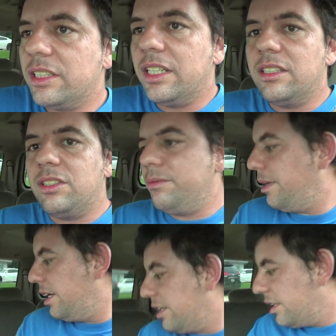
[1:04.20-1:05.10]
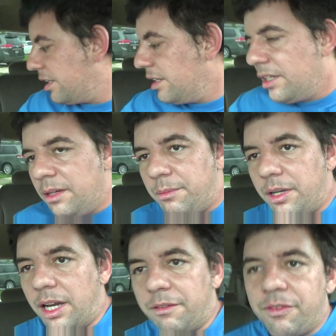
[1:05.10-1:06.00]
Against Humanity,
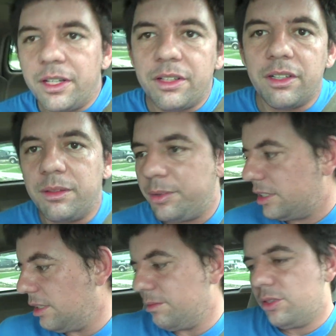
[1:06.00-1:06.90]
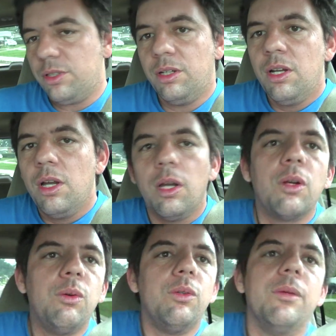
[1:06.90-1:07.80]
but I figure it'd be something
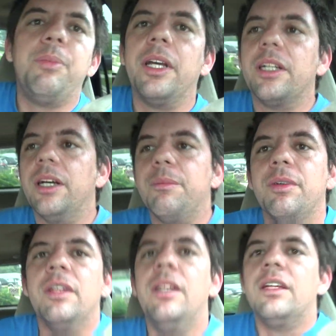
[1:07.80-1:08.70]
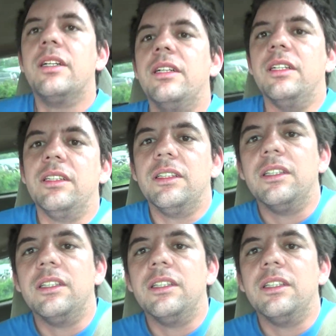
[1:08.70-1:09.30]
cool to pick up because,